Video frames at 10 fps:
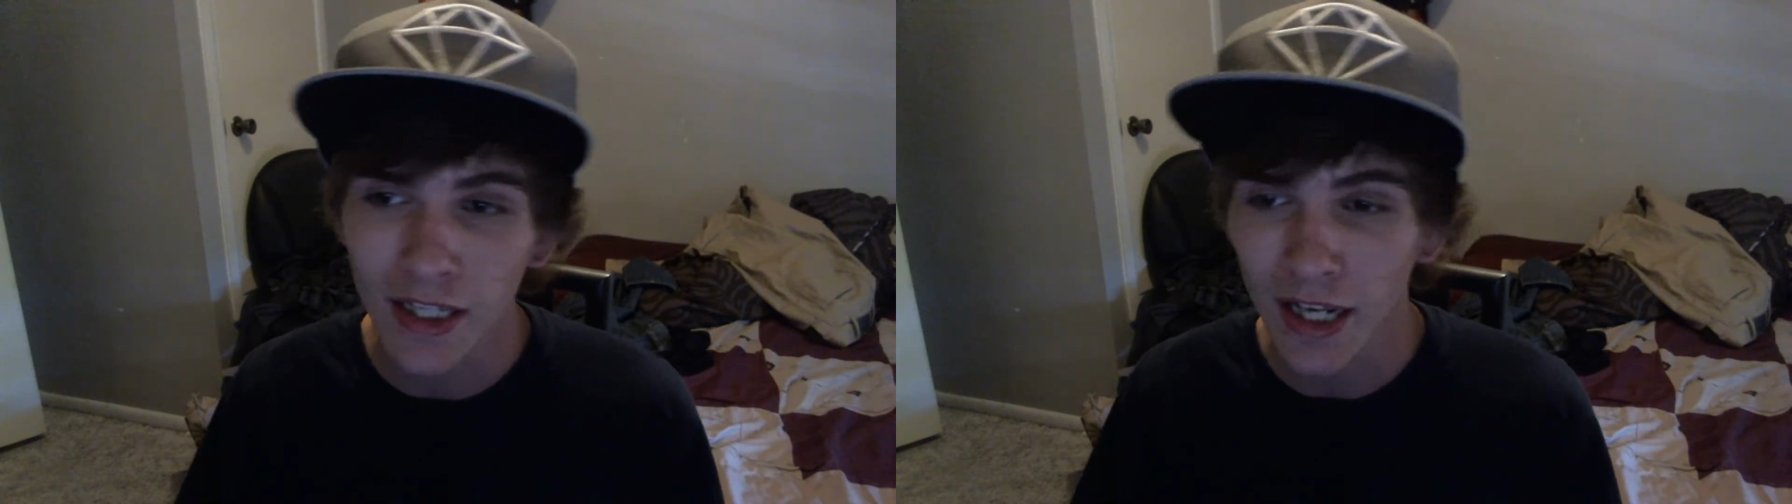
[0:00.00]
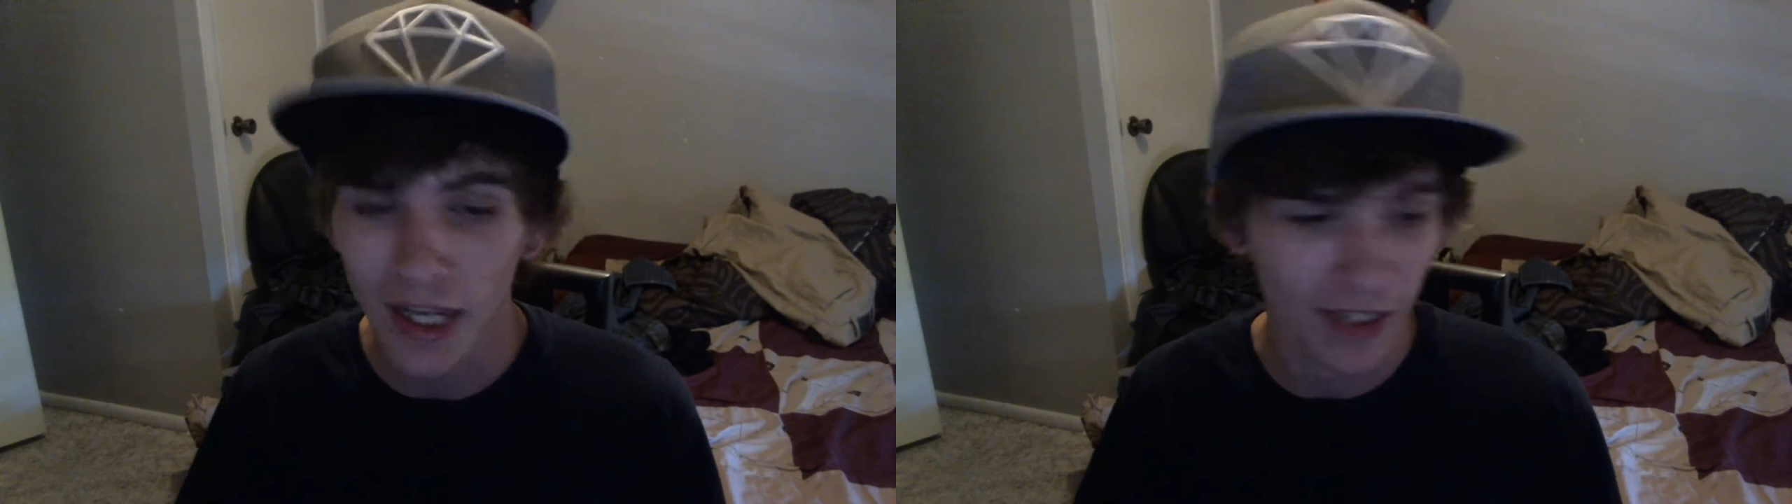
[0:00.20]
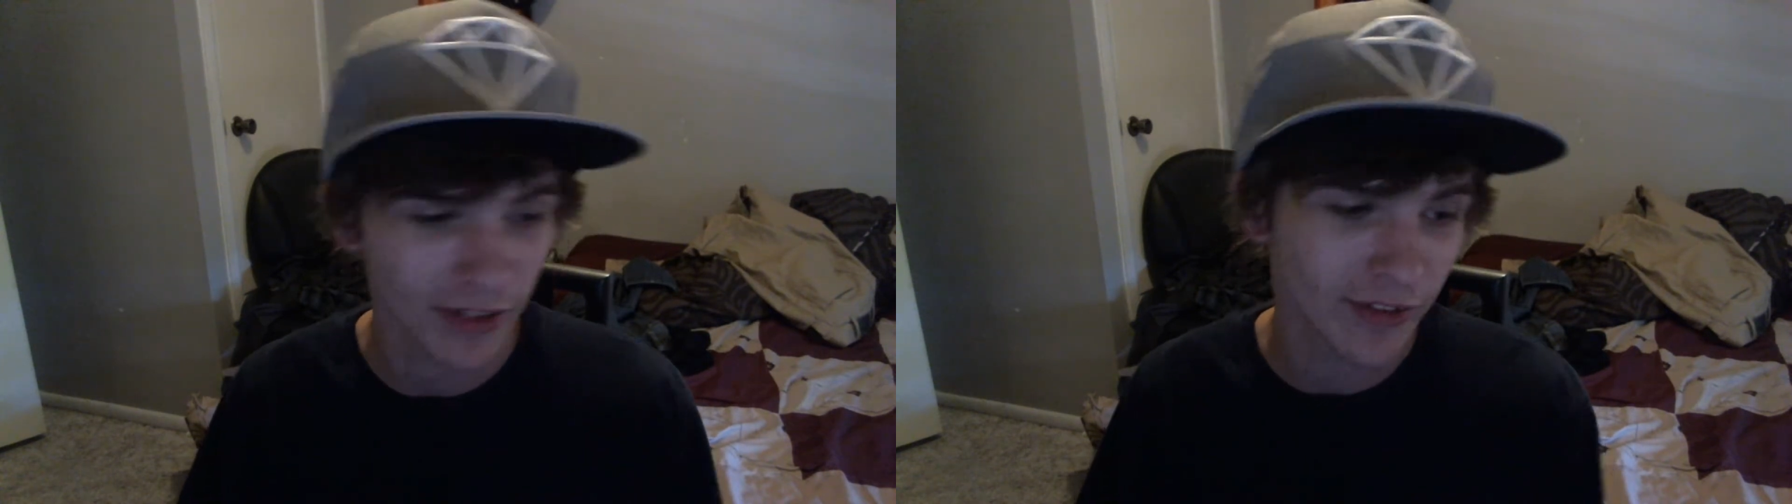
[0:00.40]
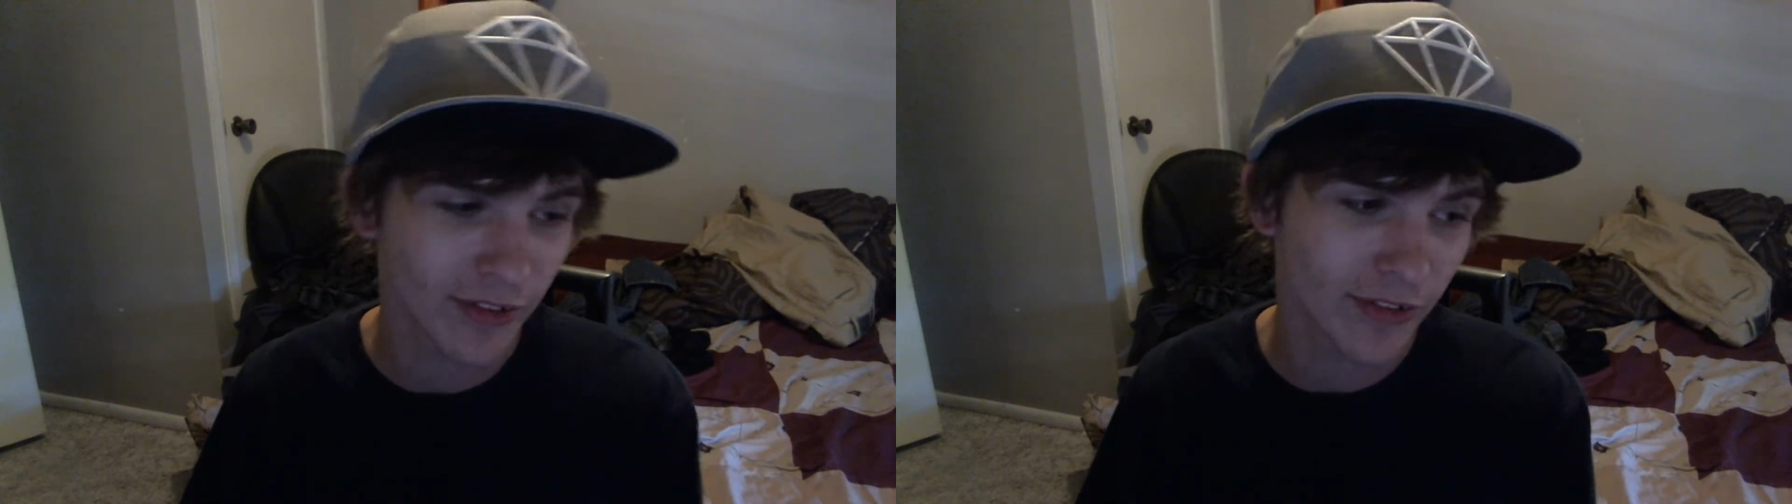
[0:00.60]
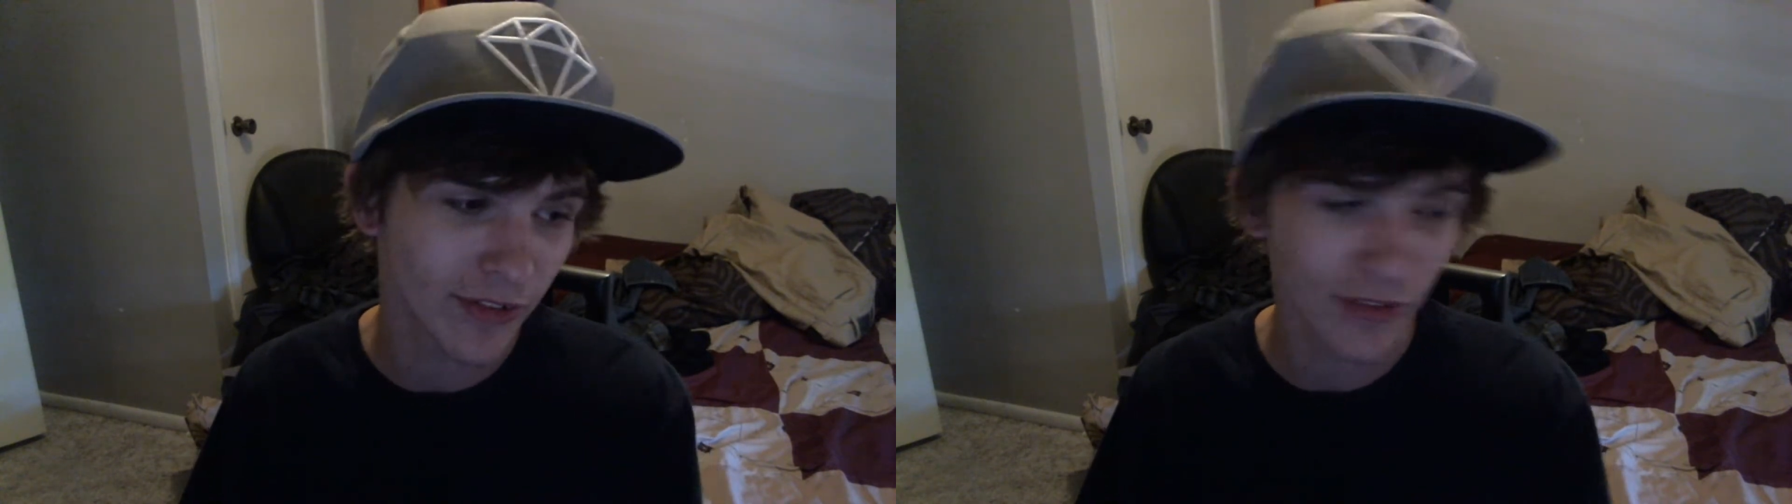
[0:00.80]
and
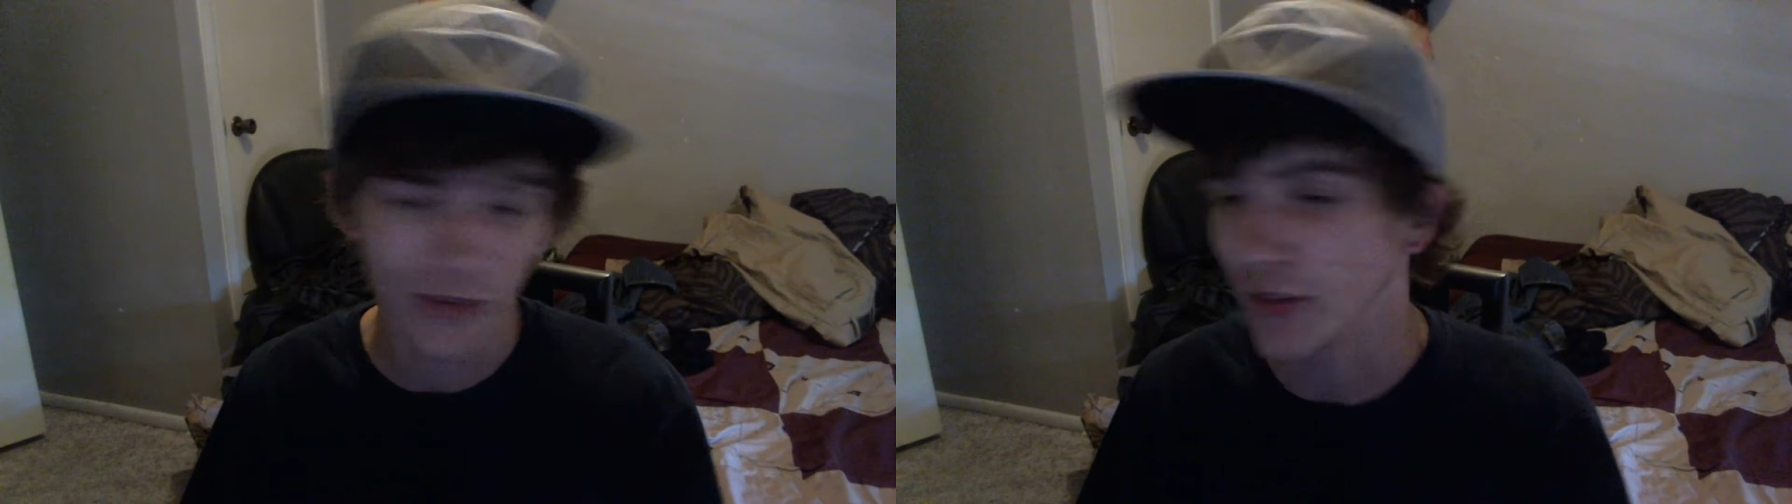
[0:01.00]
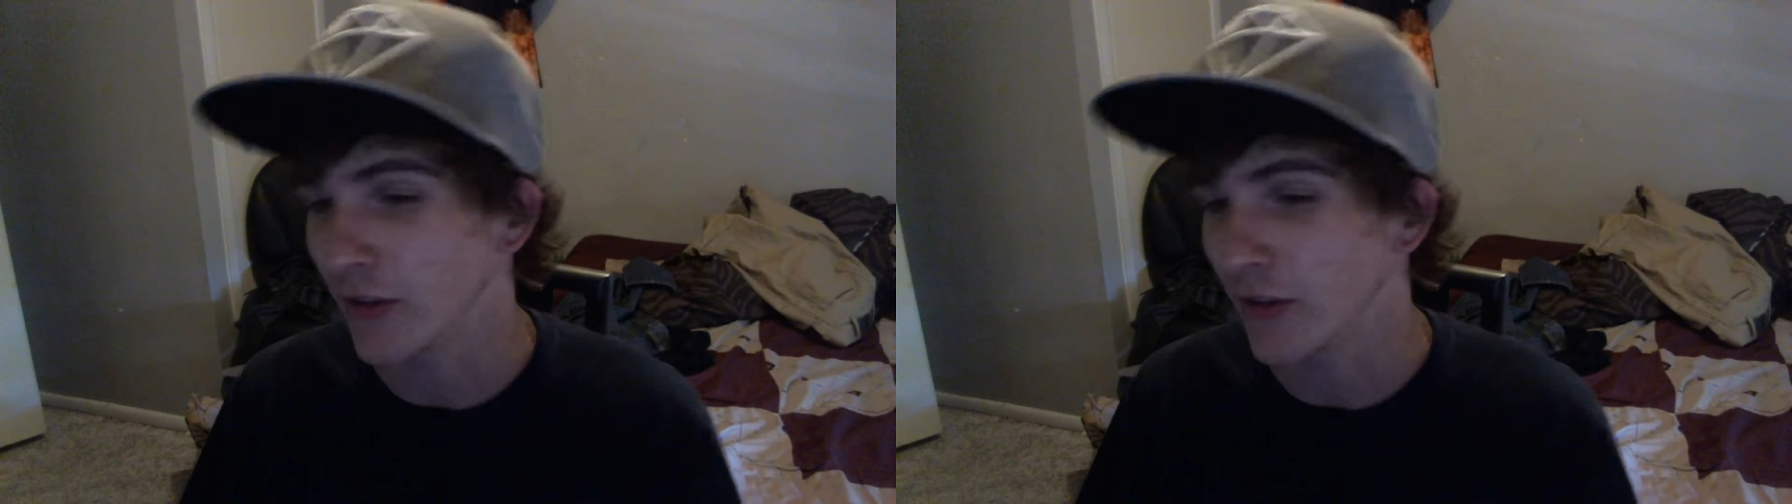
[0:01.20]
dude the